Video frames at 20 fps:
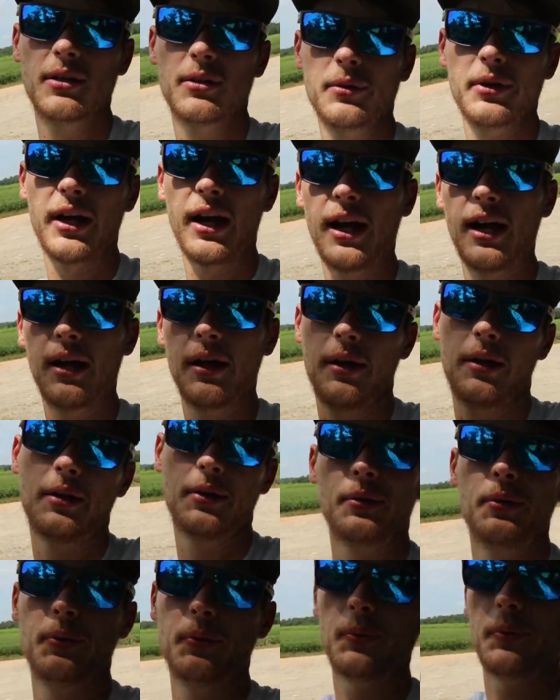We got
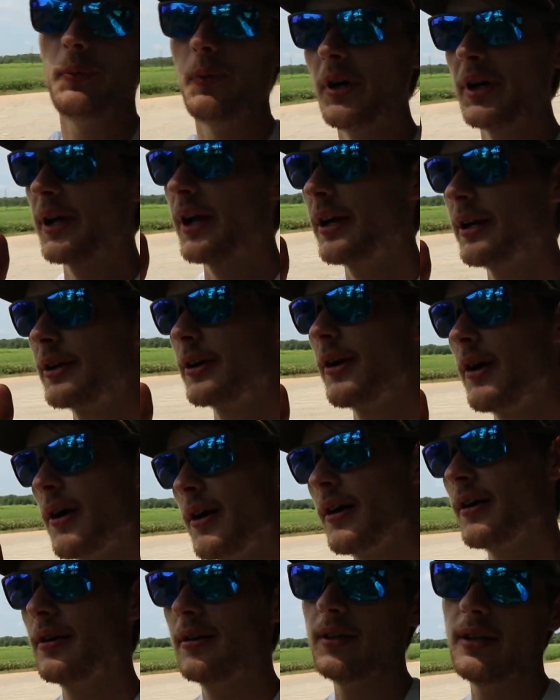one gator
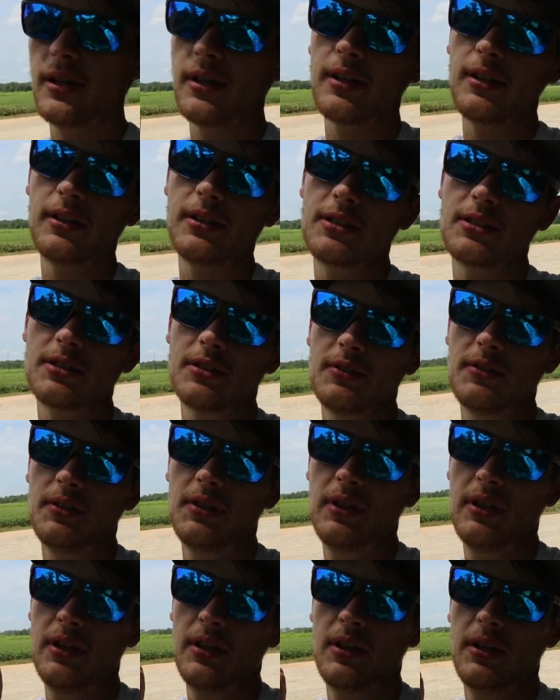gar that is
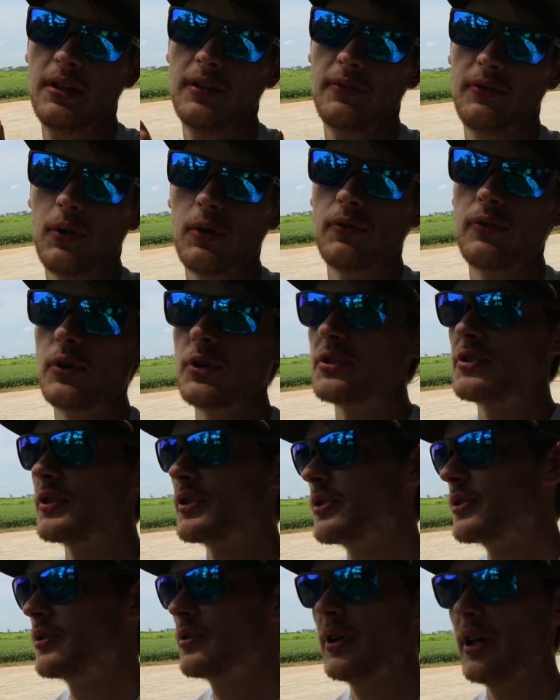
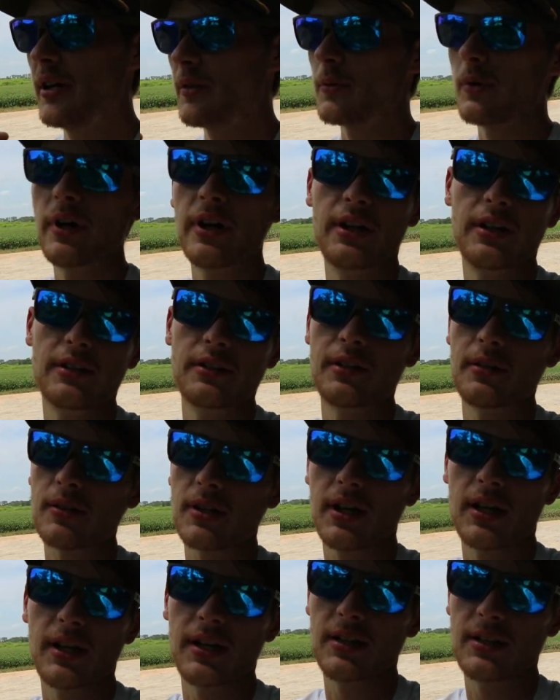4'2". Hadn't weighed it, don't
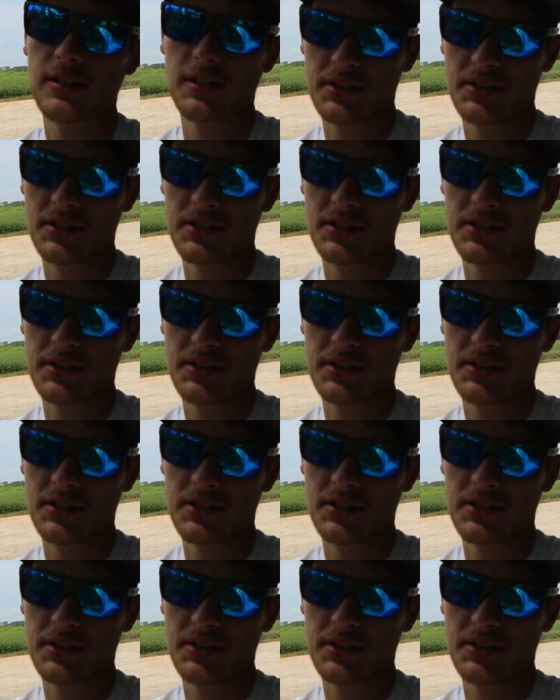care.